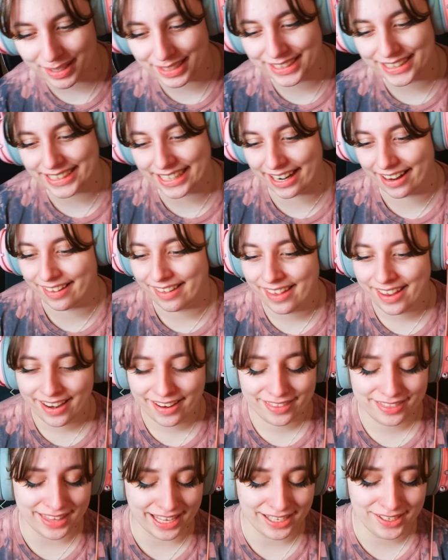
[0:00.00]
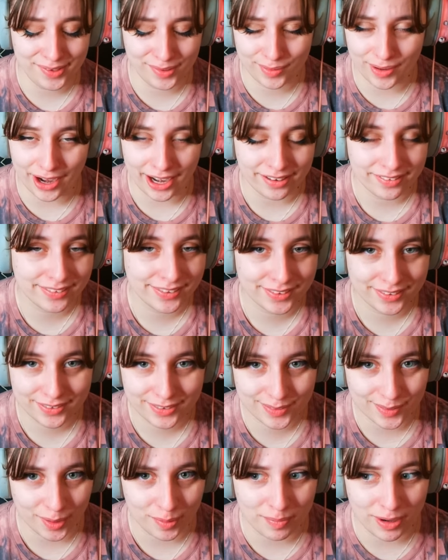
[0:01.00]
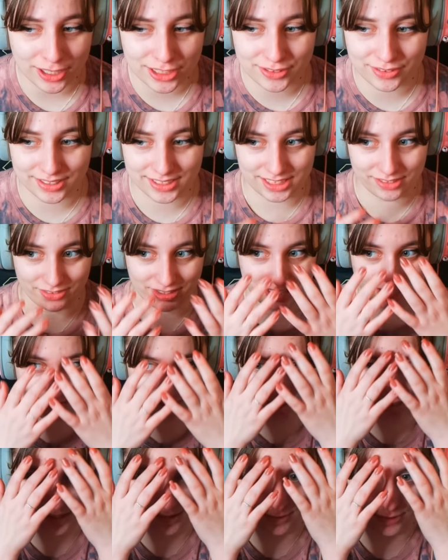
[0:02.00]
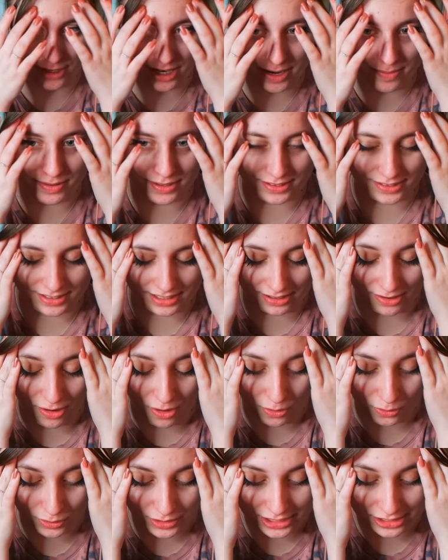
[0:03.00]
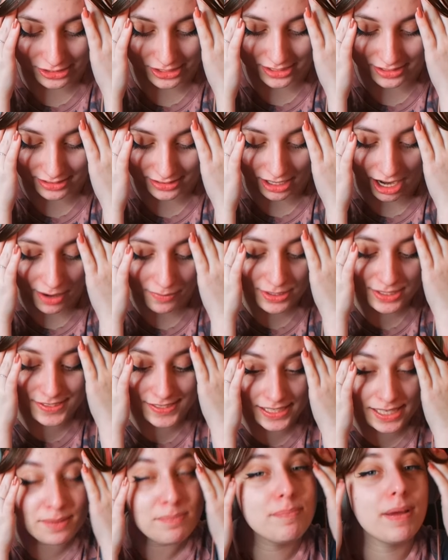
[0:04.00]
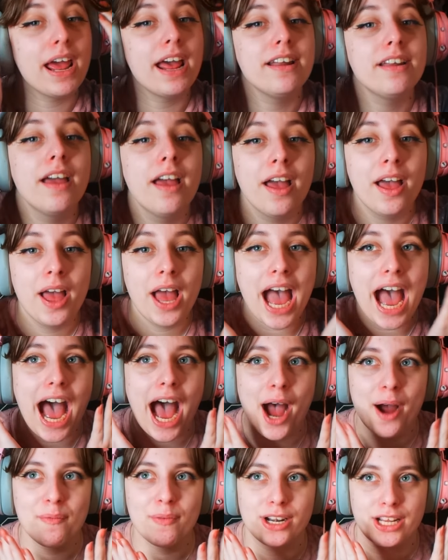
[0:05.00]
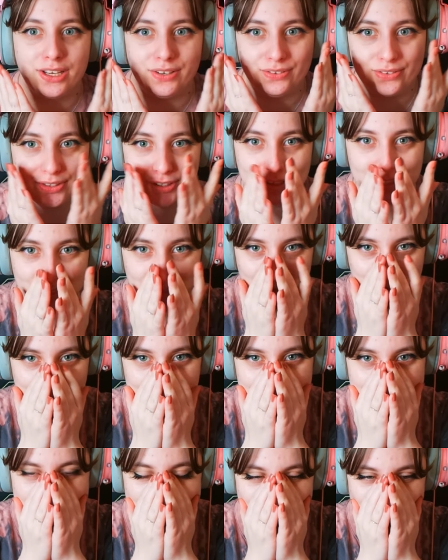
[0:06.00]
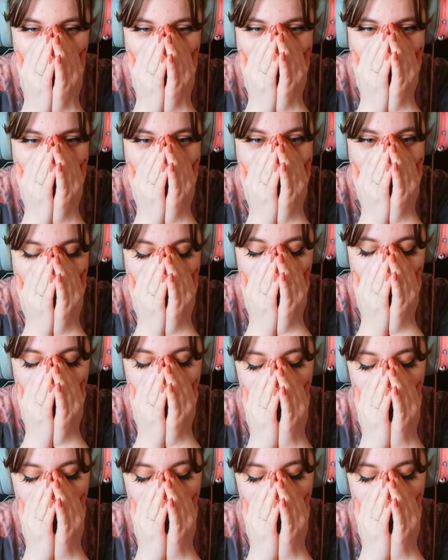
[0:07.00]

but yeah, thank you guys so much for 700 subscribers. Like, holy Jesus. I was sick in bed uh, when I first saw it, so I was like,